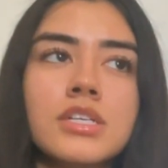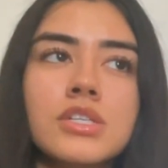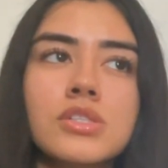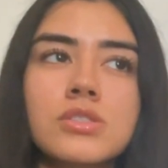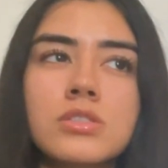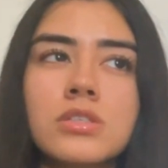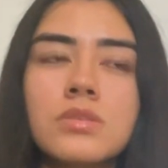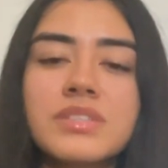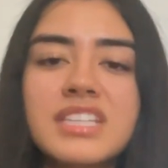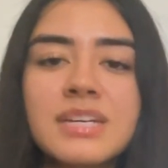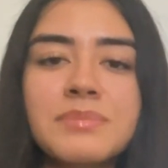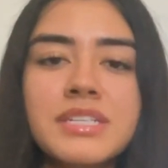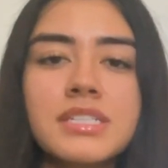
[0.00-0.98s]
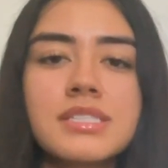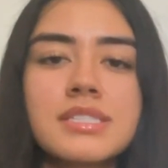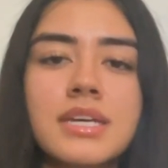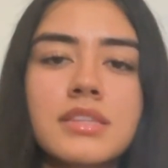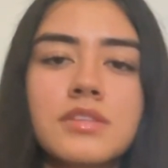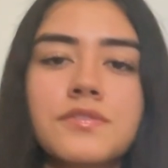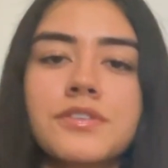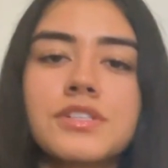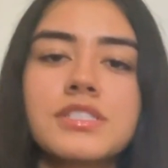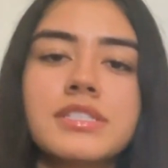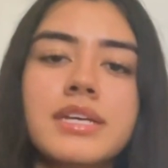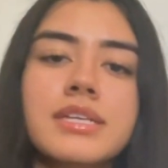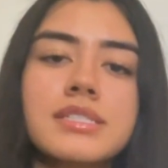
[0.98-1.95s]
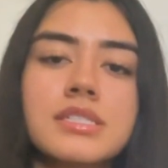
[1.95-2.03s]
So with that being said, the first
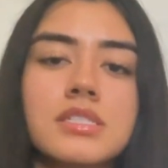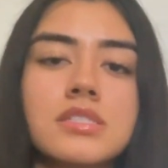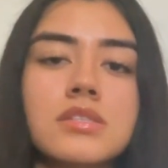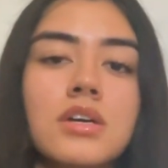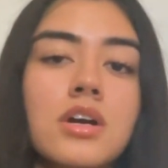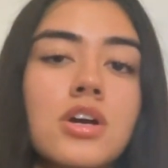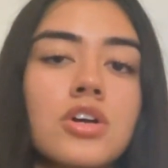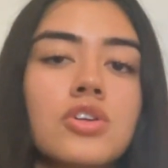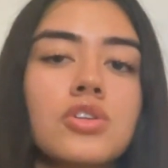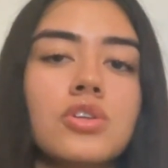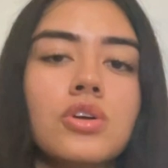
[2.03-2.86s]
test is the